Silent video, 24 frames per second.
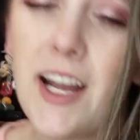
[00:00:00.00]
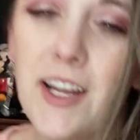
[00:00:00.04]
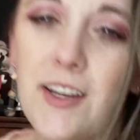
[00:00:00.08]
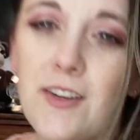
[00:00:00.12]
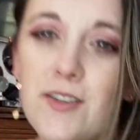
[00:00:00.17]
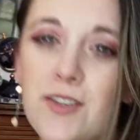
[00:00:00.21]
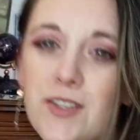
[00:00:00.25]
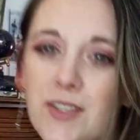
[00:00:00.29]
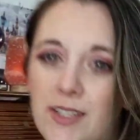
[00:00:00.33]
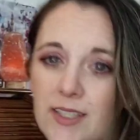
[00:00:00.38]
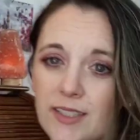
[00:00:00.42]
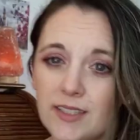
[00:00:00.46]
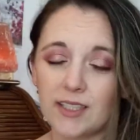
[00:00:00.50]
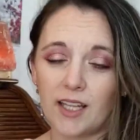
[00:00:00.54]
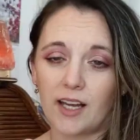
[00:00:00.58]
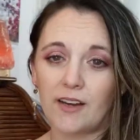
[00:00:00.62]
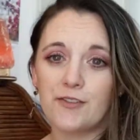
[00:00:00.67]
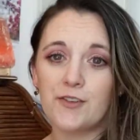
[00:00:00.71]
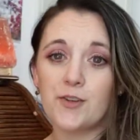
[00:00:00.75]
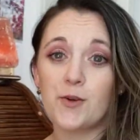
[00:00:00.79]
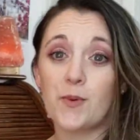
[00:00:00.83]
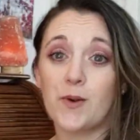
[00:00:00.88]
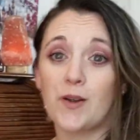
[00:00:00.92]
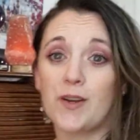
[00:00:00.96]
I used to
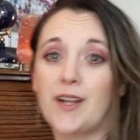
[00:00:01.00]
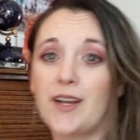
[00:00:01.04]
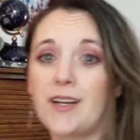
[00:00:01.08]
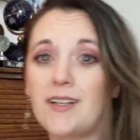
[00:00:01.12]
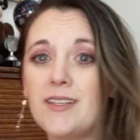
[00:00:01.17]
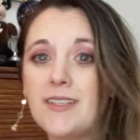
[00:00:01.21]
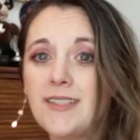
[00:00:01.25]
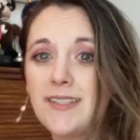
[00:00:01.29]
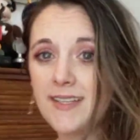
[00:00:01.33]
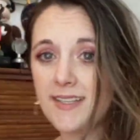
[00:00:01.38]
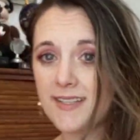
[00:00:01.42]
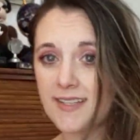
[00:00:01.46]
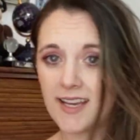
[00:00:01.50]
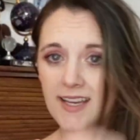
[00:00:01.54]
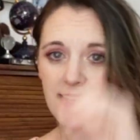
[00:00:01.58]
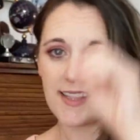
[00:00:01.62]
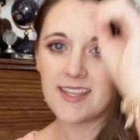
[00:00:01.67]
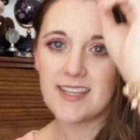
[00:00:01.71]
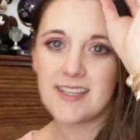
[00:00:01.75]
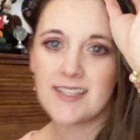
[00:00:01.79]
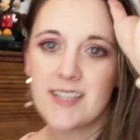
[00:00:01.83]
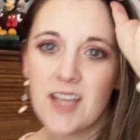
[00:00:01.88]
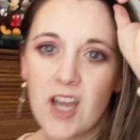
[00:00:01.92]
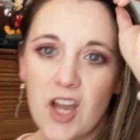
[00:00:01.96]
love to wear necklaces like
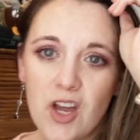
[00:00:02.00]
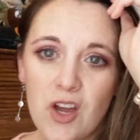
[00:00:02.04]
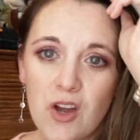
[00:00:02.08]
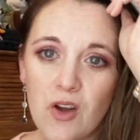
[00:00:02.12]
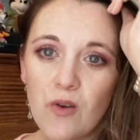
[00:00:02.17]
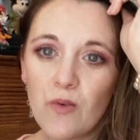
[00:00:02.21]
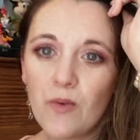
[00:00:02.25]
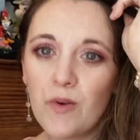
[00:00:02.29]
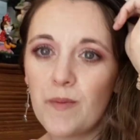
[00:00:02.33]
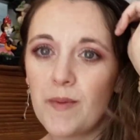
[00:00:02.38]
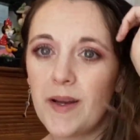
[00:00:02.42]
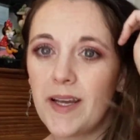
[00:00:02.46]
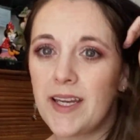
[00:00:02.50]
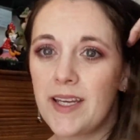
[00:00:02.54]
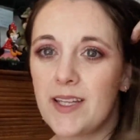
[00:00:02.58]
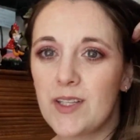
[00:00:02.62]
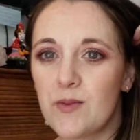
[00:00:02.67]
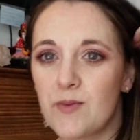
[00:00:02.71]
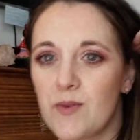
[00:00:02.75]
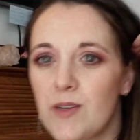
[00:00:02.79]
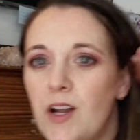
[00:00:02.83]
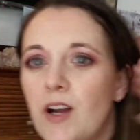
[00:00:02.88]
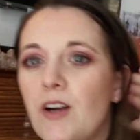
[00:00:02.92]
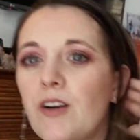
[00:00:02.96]
this when my
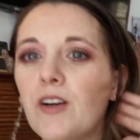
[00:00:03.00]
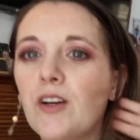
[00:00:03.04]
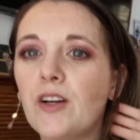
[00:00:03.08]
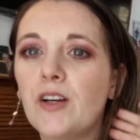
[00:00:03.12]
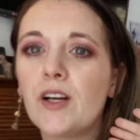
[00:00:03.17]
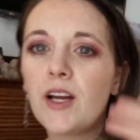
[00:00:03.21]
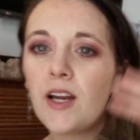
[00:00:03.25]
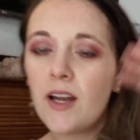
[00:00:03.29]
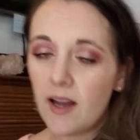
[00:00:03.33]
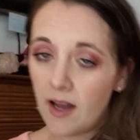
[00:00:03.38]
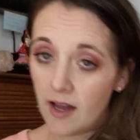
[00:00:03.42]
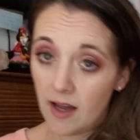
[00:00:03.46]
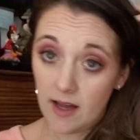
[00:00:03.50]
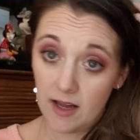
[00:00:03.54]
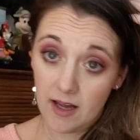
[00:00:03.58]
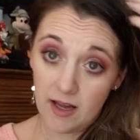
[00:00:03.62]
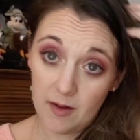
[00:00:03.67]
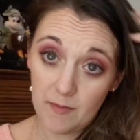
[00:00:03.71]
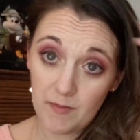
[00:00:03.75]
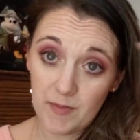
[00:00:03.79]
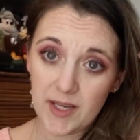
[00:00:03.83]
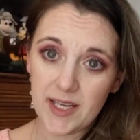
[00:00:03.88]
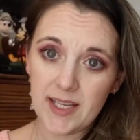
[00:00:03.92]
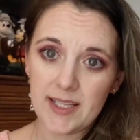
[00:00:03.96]
kids were younger
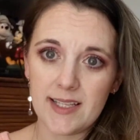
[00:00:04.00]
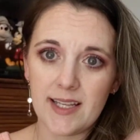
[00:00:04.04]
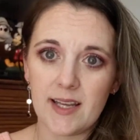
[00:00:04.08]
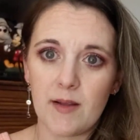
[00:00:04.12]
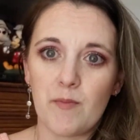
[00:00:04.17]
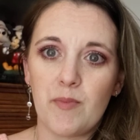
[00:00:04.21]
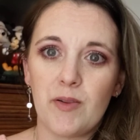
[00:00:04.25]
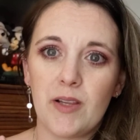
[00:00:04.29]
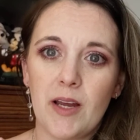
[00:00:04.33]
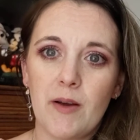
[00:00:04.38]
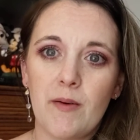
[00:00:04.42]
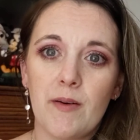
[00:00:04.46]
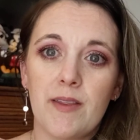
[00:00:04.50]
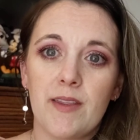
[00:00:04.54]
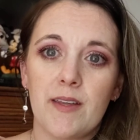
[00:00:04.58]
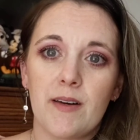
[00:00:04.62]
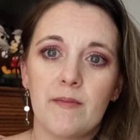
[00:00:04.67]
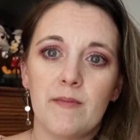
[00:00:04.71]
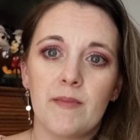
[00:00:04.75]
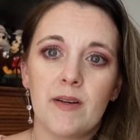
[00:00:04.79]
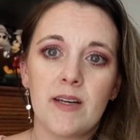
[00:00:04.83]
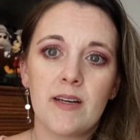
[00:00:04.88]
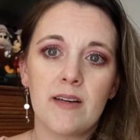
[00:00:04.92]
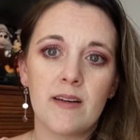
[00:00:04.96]
because they'd play with
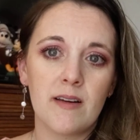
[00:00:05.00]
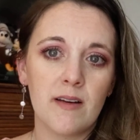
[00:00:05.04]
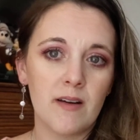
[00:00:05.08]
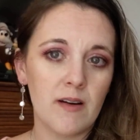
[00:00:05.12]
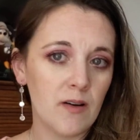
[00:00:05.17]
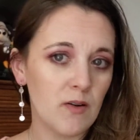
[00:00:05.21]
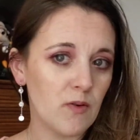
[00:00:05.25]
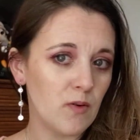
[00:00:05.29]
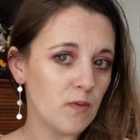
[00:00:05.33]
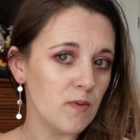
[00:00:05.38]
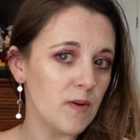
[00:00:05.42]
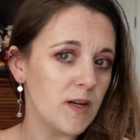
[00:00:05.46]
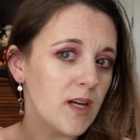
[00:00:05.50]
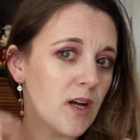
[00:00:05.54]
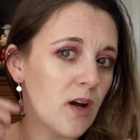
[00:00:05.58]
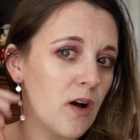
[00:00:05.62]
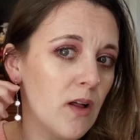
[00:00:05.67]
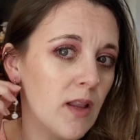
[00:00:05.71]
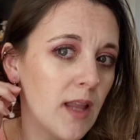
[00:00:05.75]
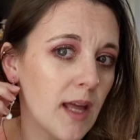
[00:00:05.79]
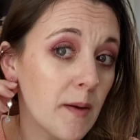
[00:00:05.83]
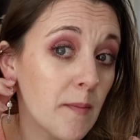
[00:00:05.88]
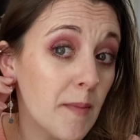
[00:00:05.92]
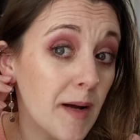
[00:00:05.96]
them. When we
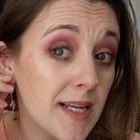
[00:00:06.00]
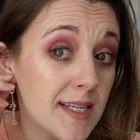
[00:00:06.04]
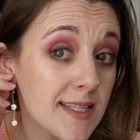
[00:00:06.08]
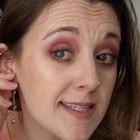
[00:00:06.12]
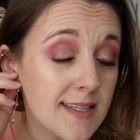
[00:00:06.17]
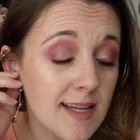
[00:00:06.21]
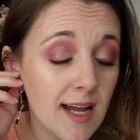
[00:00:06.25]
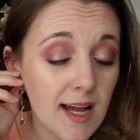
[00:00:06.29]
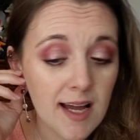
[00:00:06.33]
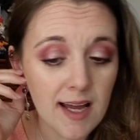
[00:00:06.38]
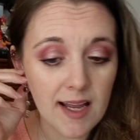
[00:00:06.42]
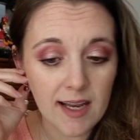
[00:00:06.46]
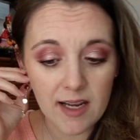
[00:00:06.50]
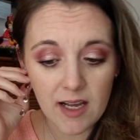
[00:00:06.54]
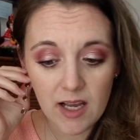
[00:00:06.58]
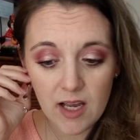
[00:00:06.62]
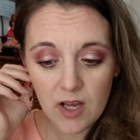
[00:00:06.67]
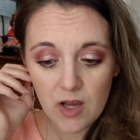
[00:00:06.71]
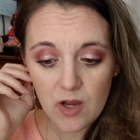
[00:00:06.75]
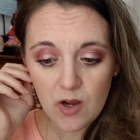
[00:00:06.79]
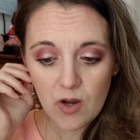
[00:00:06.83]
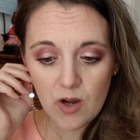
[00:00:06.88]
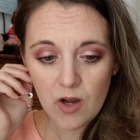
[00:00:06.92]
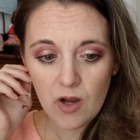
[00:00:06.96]
go, like my son,
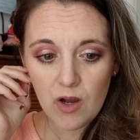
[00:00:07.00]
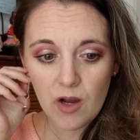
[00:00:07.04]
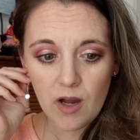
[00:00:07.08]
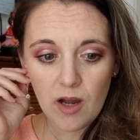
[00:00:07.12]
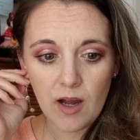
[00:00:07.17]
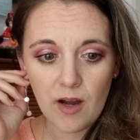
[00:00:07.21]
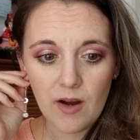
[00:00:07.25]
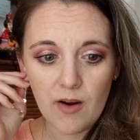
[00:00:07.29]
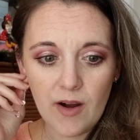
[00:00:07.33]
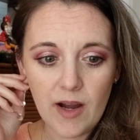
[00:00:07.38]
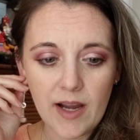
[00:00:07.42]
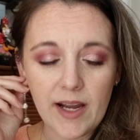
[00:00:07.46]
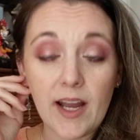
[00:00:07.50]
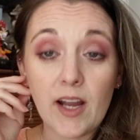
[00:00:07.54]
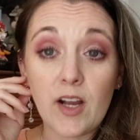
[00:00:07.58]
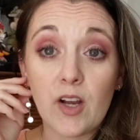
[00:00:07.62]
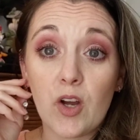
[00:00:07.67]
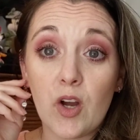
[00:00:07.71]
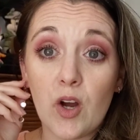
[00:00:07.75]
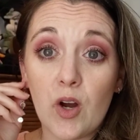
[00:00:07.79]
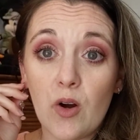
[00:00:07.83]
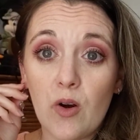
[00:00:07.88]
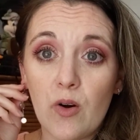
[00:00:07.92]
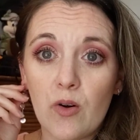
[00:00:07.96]
like
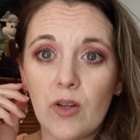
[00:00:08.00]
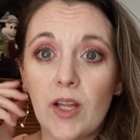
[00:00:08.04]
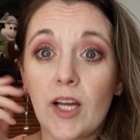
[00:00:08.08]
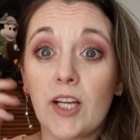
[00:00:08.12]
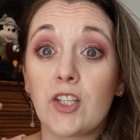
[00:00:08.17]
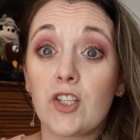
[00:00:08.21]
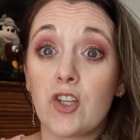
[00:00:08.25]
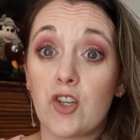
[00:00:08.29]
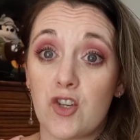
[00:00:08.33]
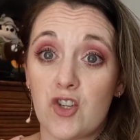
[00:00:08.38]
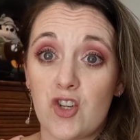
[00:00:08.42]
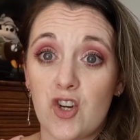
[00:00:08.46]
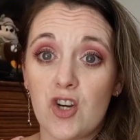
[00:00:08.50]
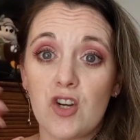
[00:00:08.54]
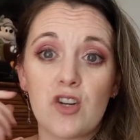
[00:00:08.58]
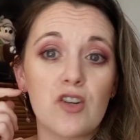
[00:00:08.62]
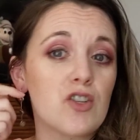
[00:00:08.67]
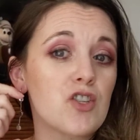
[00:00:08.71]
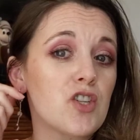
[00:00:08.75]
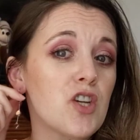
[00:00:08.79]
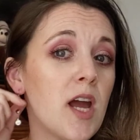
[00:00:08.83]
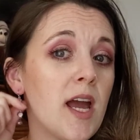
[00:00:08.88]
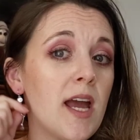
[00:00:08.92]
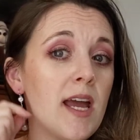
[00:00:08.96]
I'd go like to
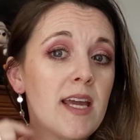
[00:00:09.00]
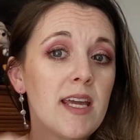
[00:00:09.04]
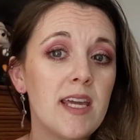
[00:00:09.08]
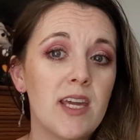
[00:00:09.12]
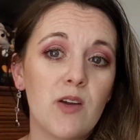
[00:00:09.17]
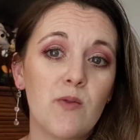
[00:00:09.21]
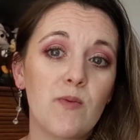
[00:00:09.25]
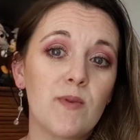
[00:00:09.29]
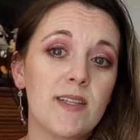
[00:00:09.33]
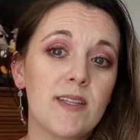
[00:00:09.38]
church, he